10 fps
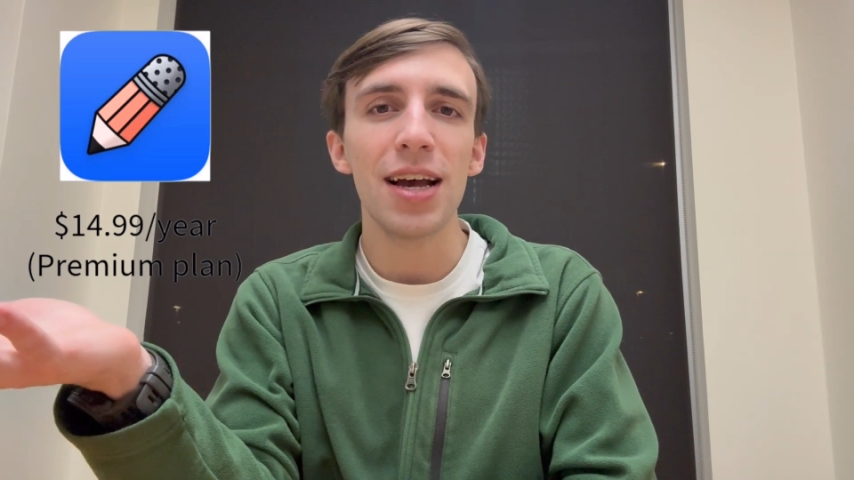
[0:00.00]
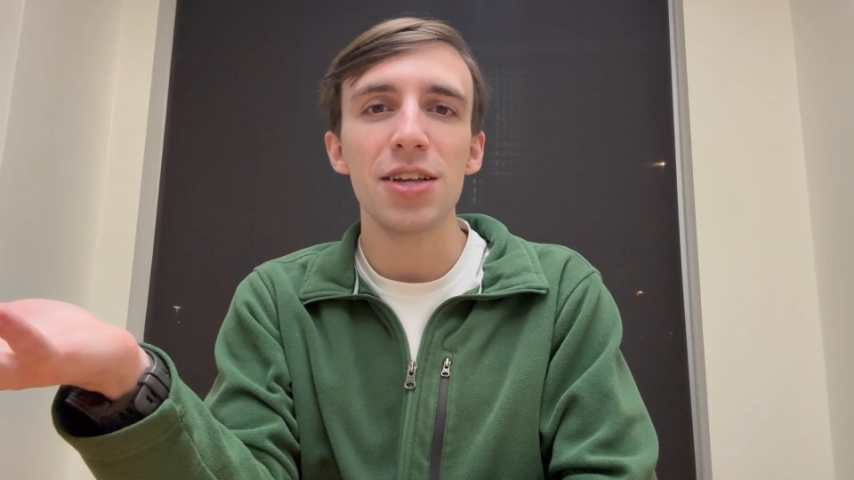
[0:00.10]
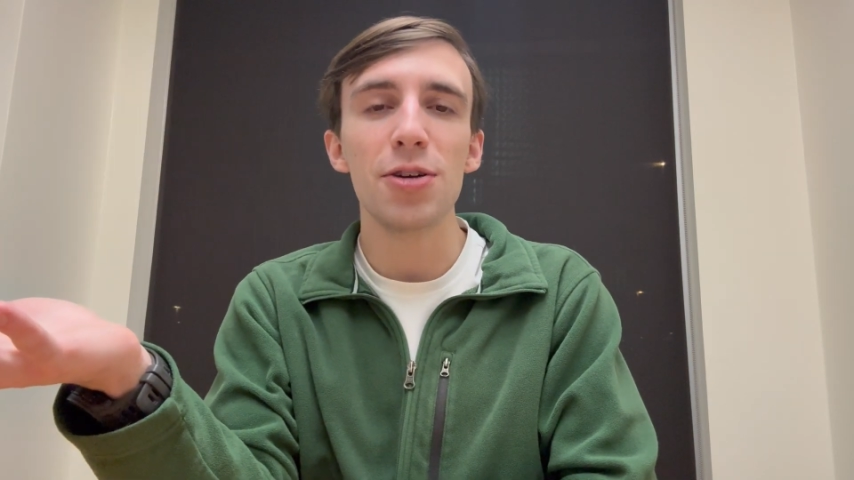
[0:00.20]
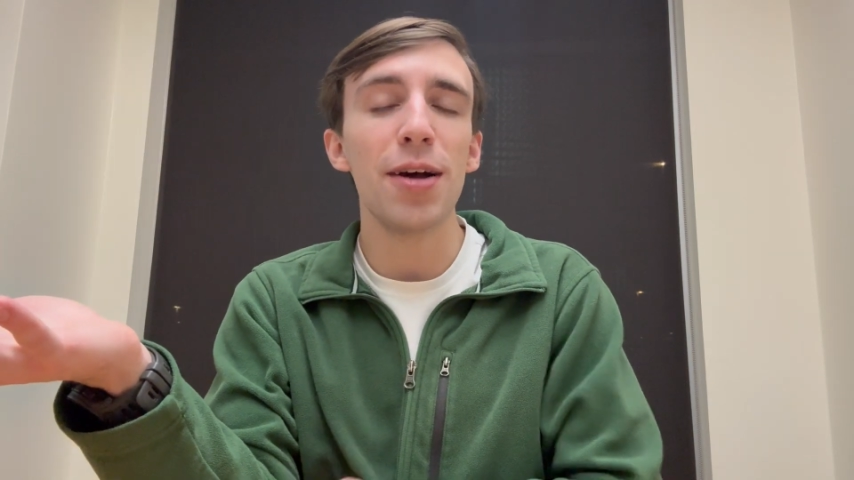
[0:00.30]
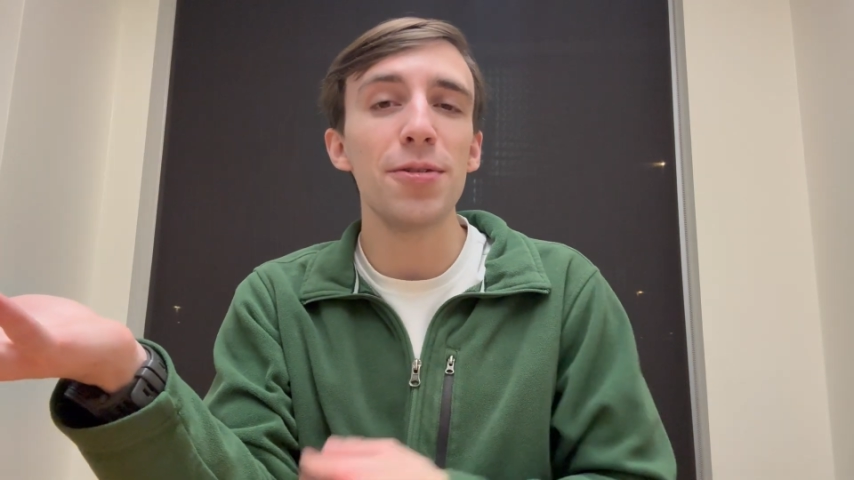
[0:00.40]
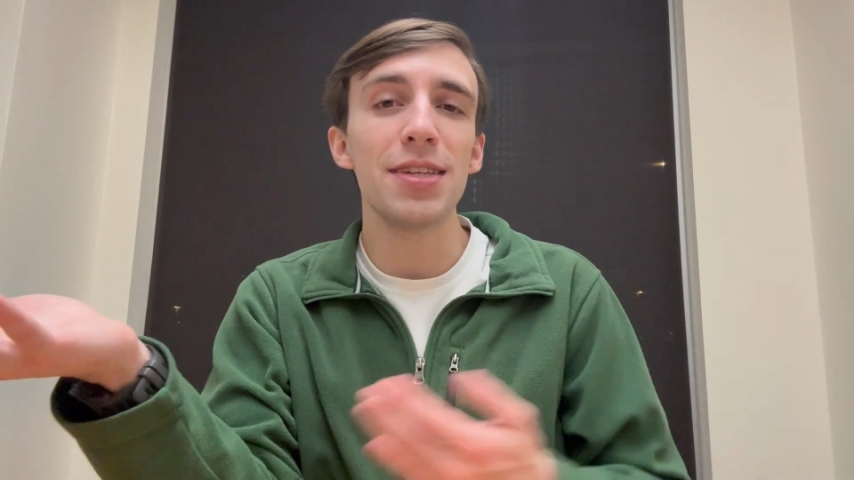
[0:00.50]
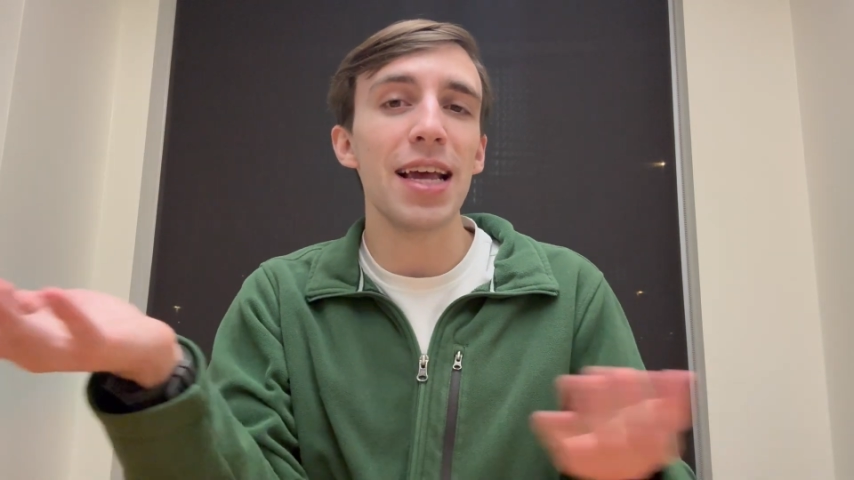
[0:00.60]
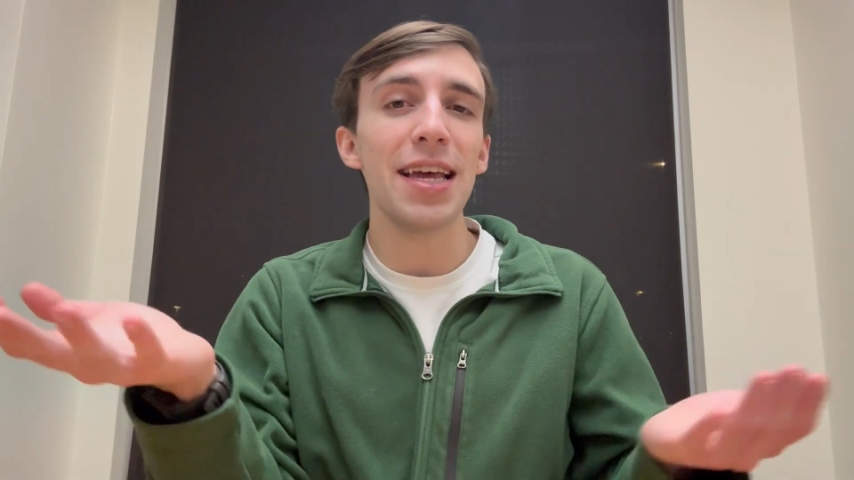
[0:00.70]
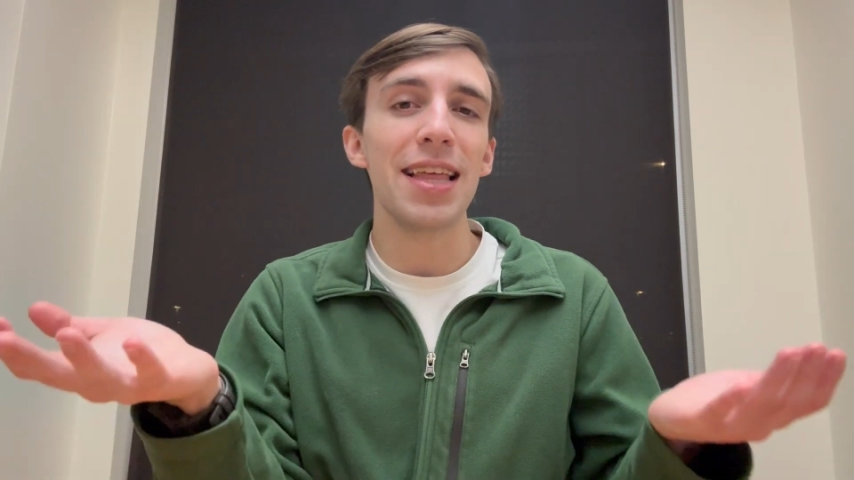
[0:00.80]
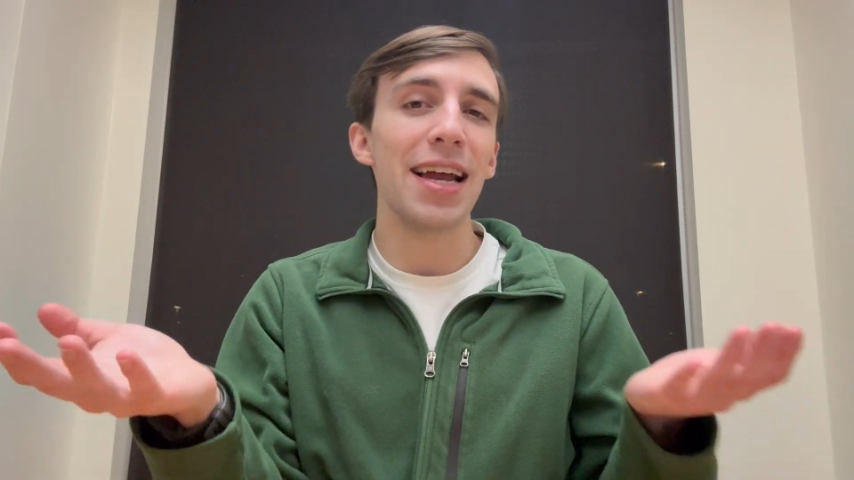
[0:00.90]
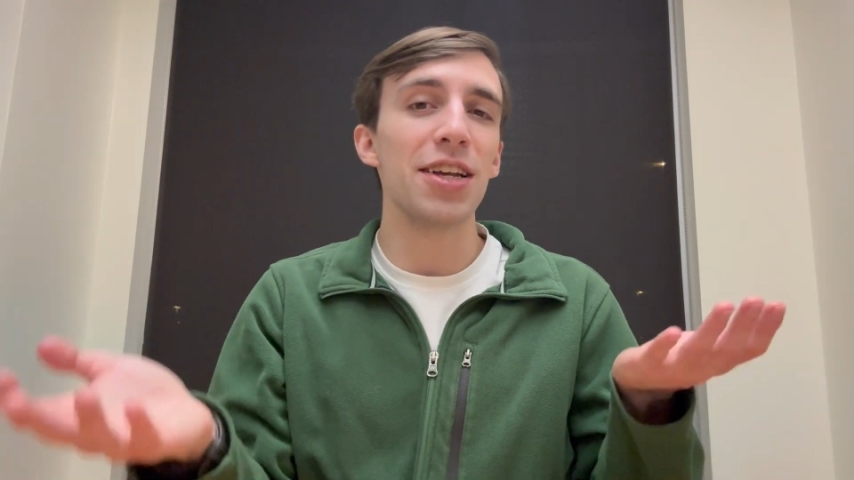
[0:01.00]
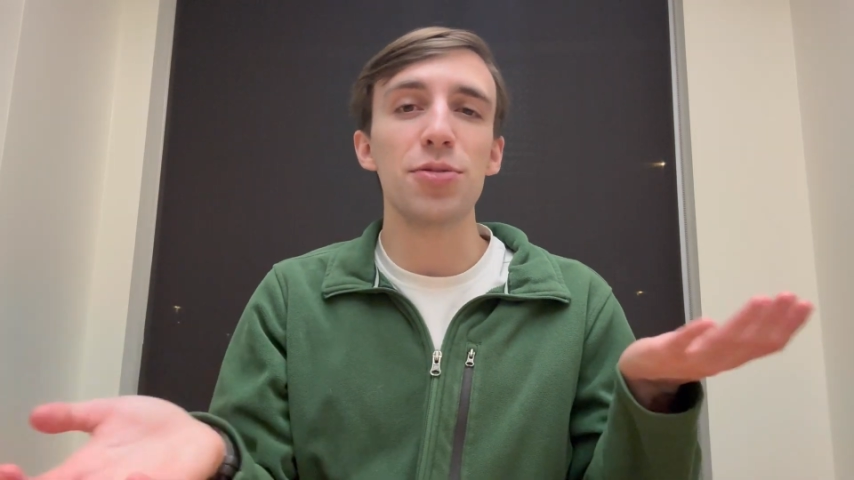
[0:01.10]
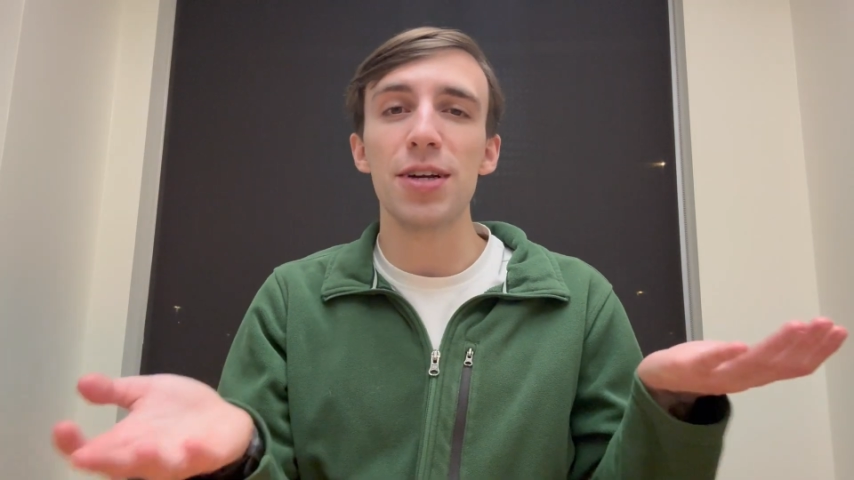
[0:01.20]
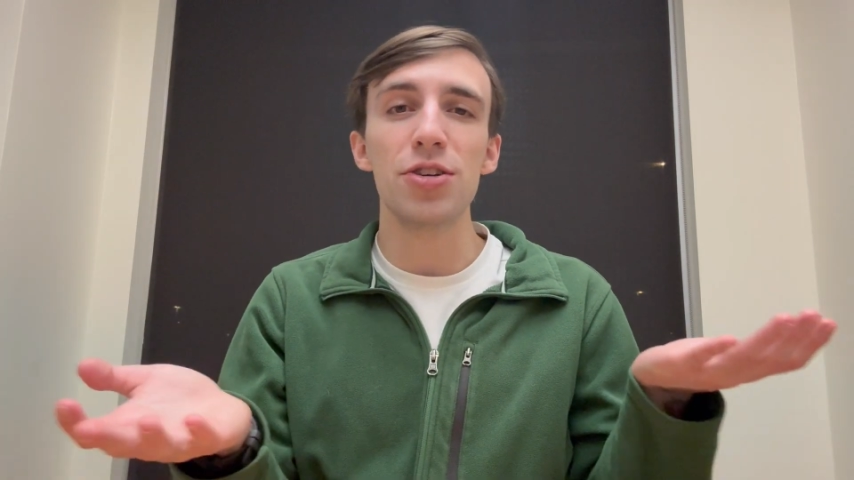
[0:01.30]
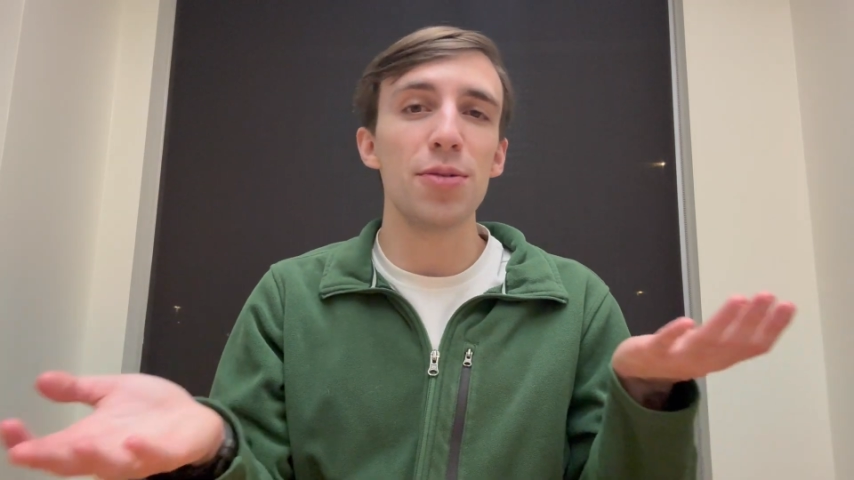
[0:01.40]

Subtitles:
So I would say that especially